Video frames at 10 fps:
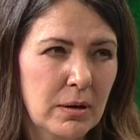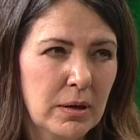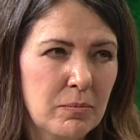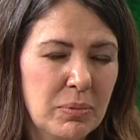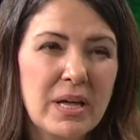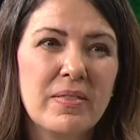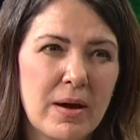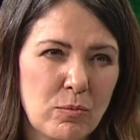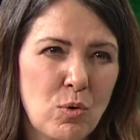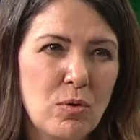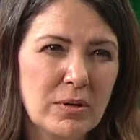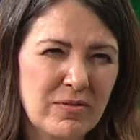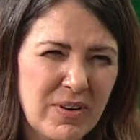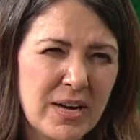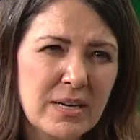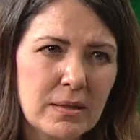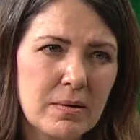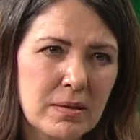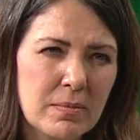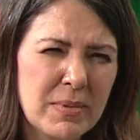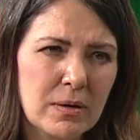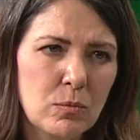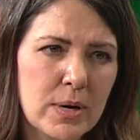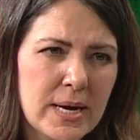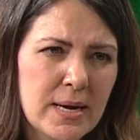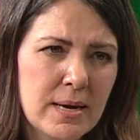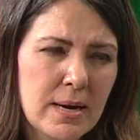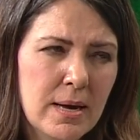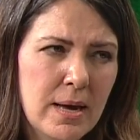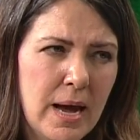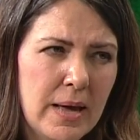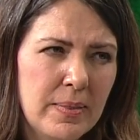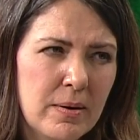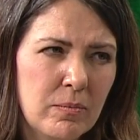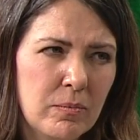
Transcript: can play that role in finding the middle way, and that